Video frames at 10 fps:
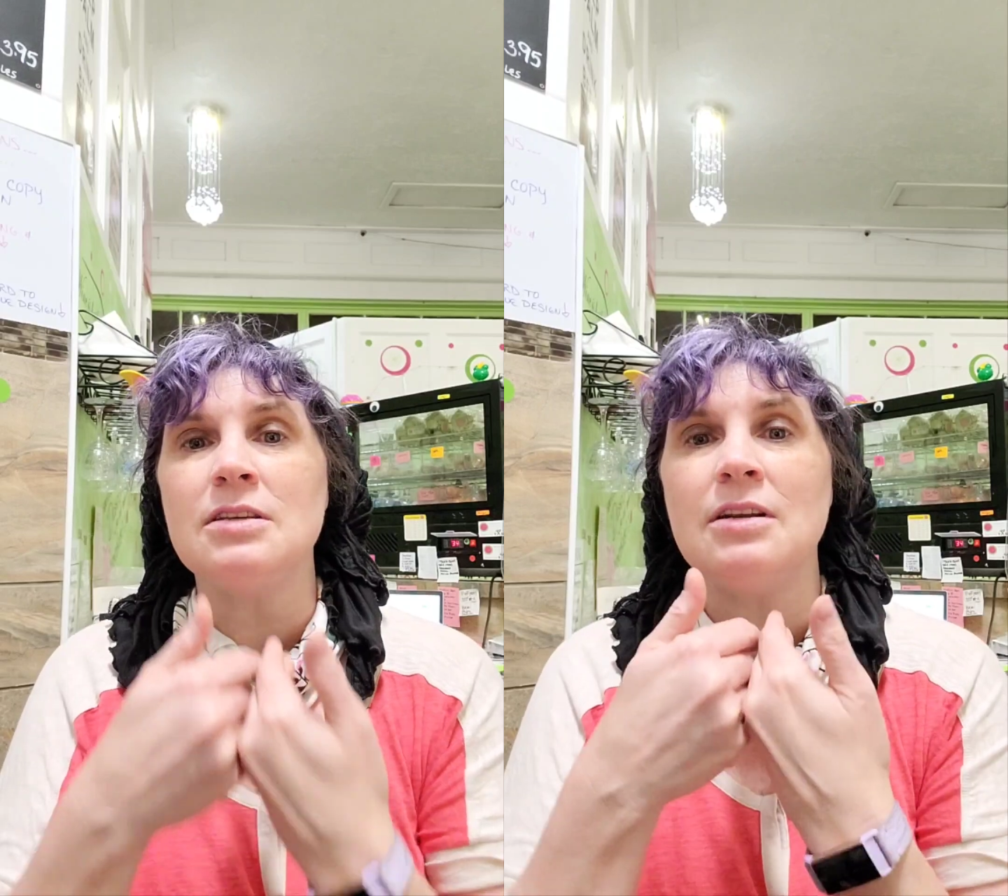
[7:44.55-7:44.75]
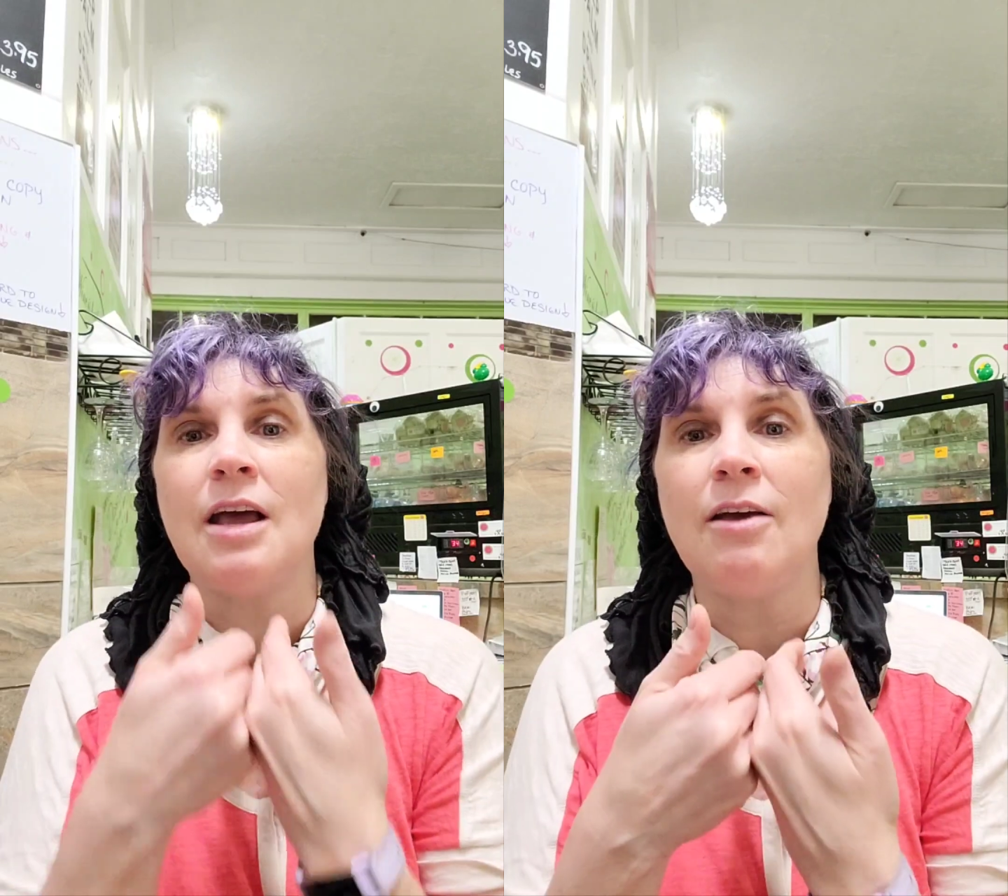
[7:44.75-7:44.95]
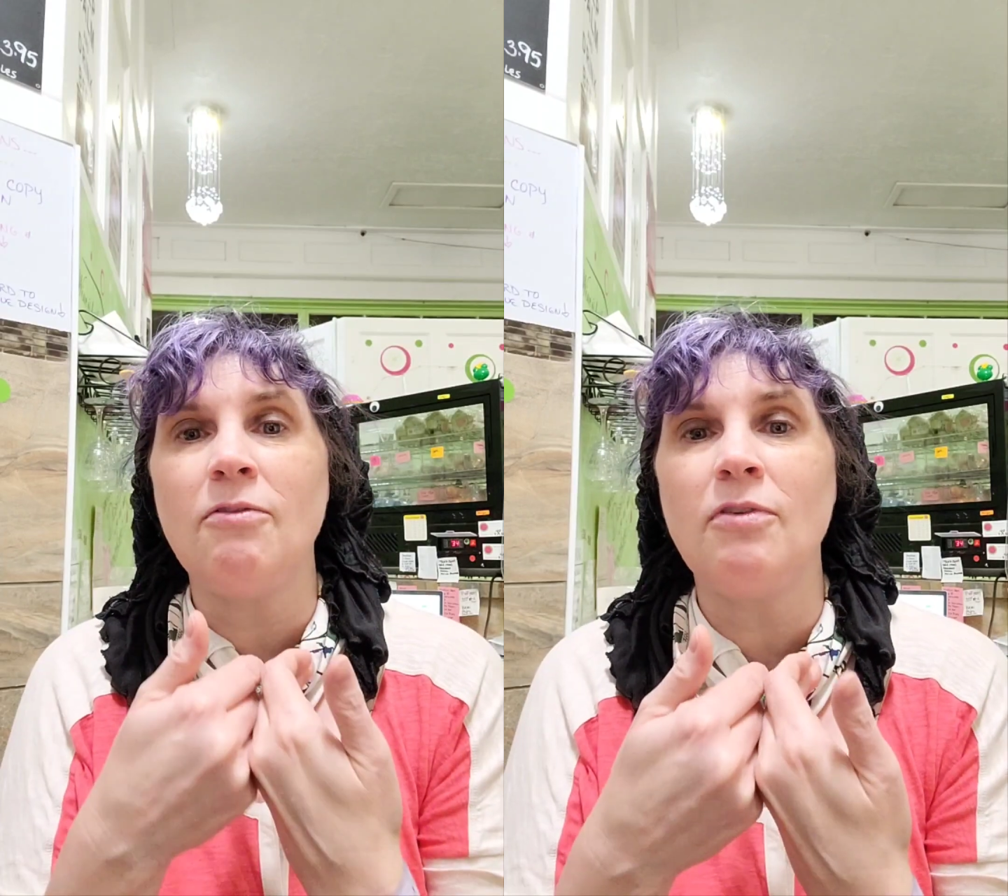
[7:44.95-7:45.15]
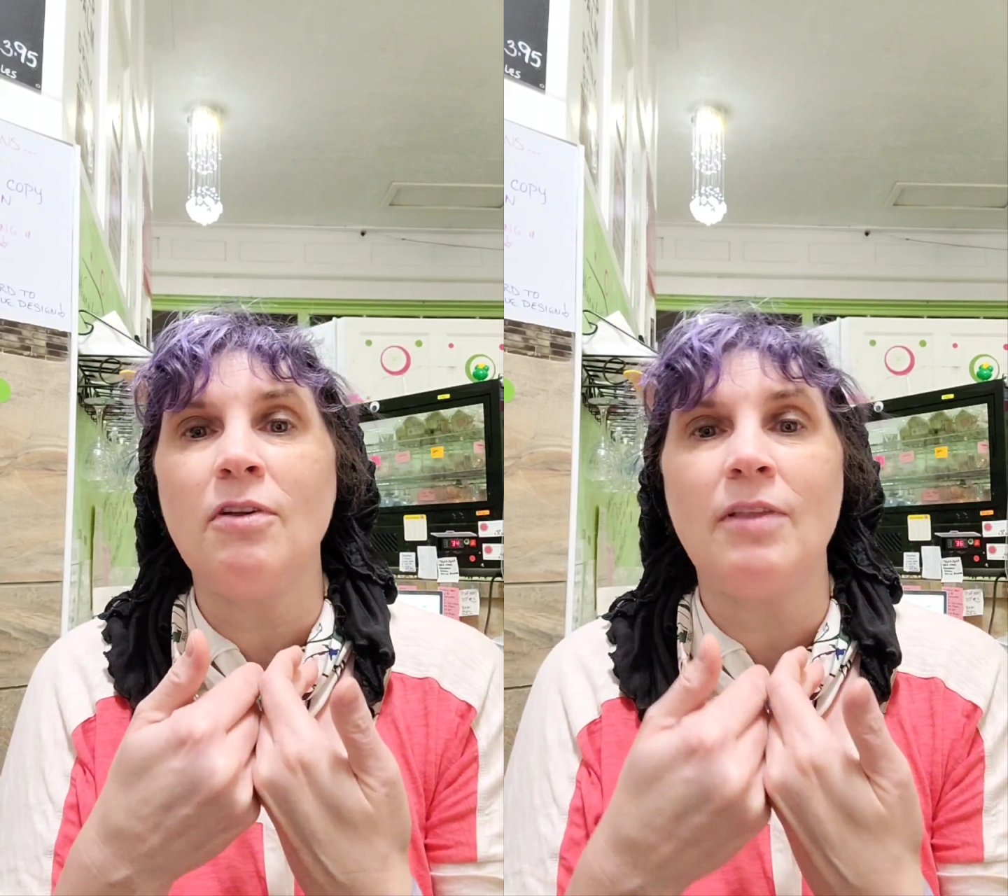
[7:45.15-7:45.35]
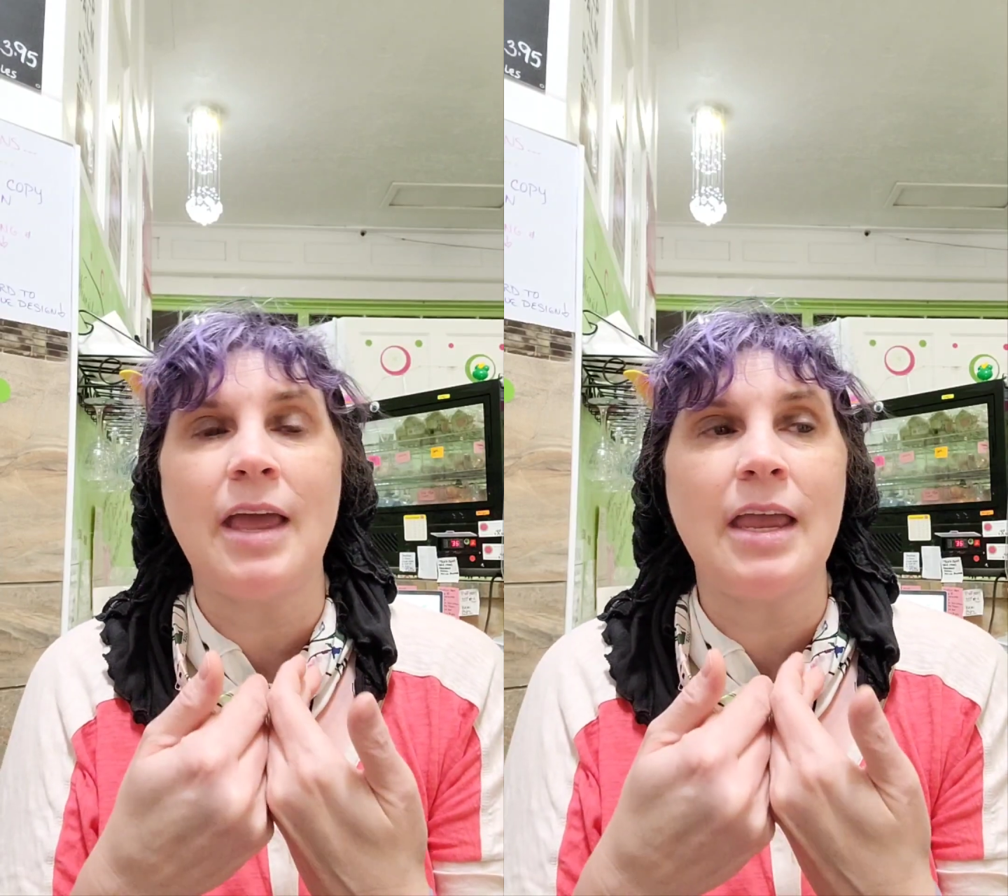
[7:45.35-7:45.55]
to not
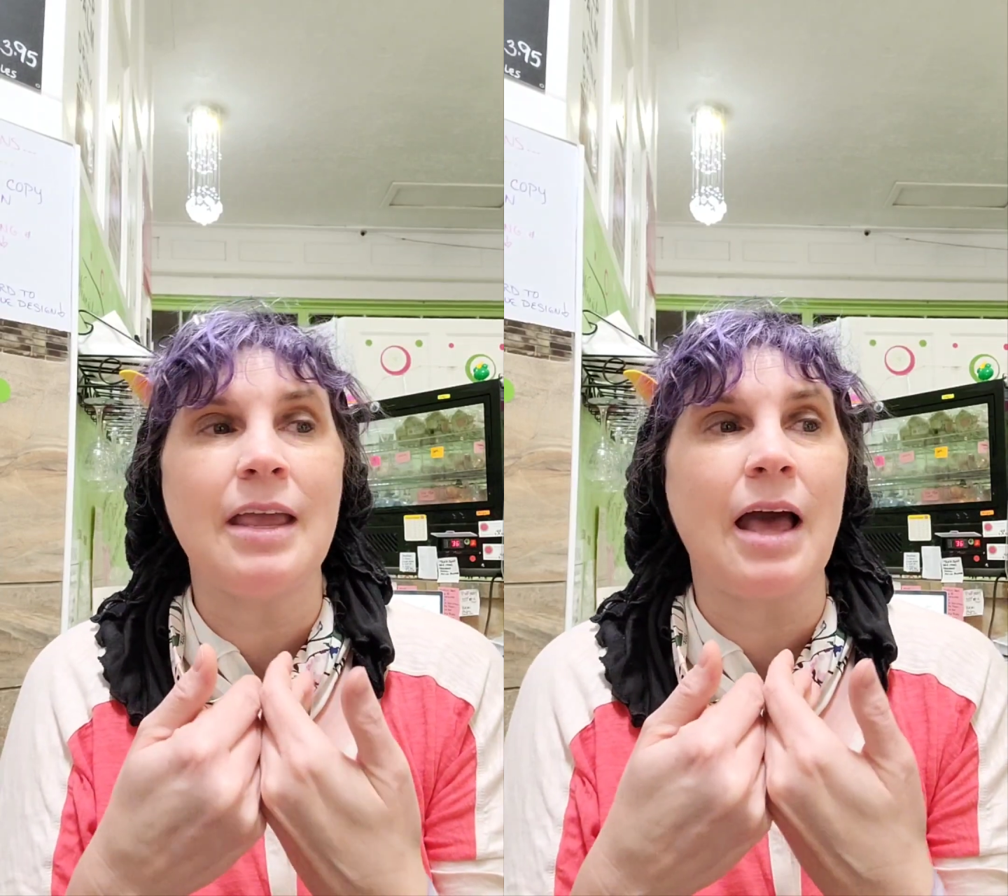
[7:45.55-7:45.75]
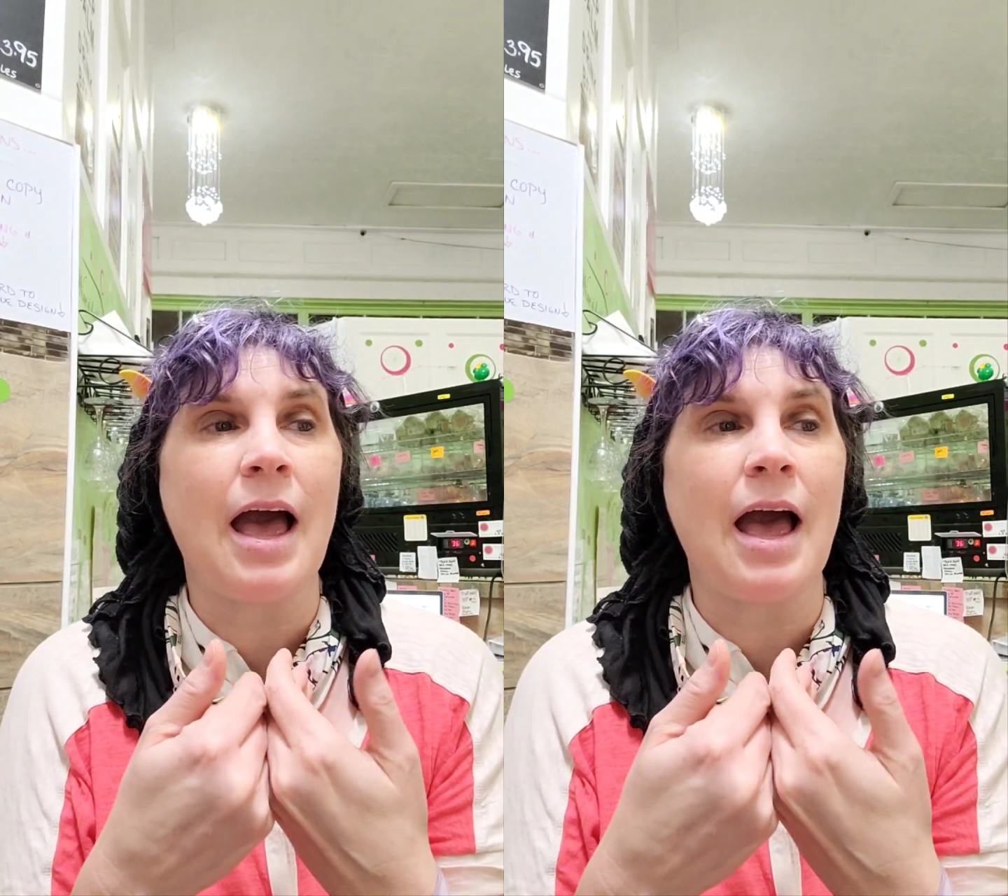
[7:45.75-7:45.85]
feel like